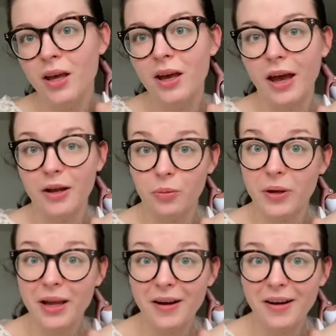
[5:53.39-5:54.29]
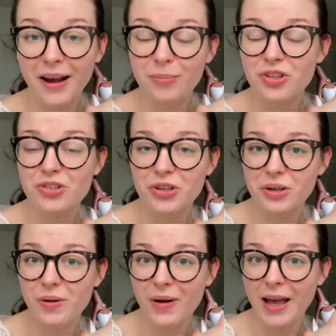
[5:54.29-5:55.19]
I don't care. I'm just gonna
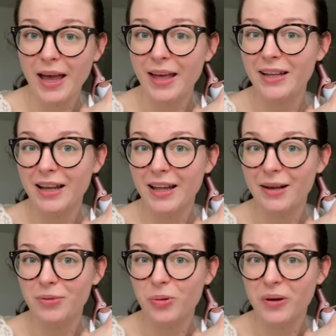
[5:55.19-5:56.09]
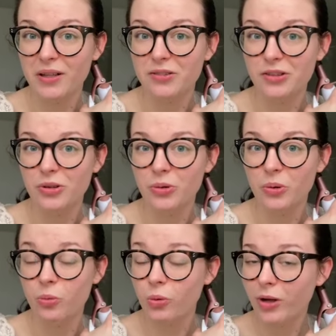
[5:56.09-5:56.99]
go ahead and I'm going to
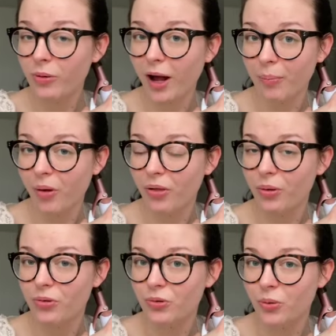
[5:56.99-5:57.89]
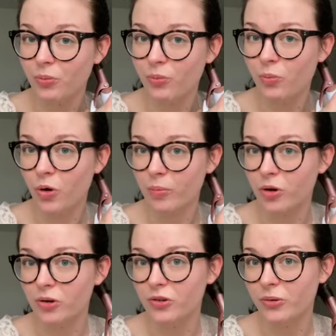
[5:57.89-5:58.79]
rewrap all those cool warm
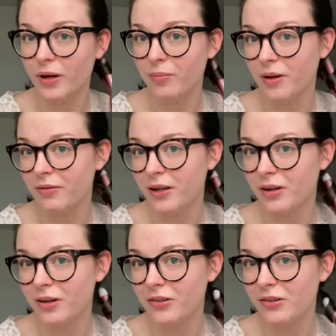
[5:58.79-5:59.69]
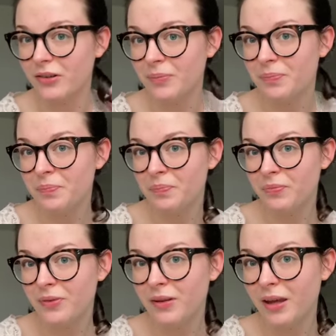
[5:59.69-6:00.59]
curls around my fingers.
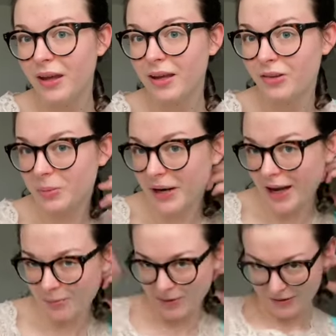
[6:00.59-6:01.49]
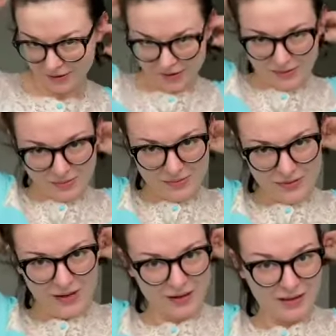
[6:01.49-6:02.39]
And guess what happens?
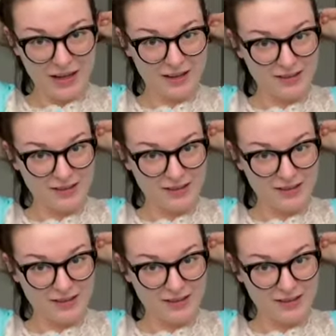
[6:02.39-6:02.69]
They get